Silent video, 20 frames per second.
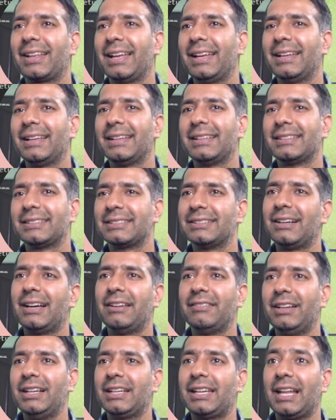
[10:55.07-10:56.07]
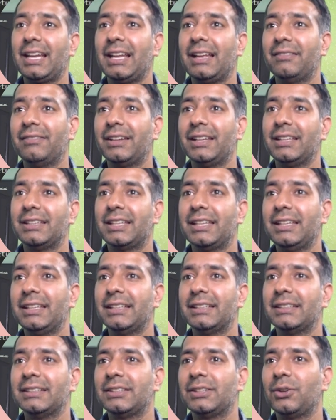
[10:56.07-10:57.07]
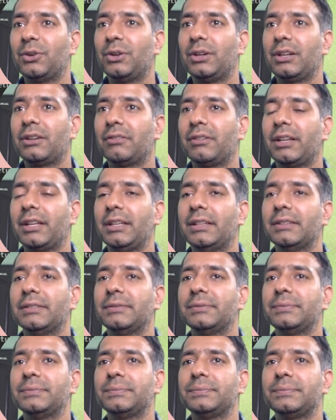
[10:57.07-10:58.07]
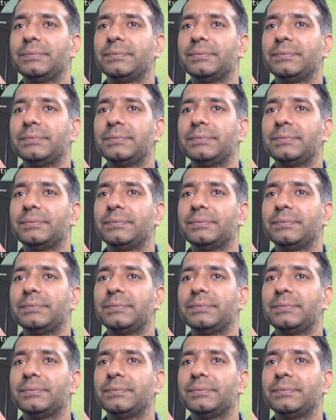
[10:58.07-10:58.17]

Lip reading: Okay. So I will tell everything. Don't worry.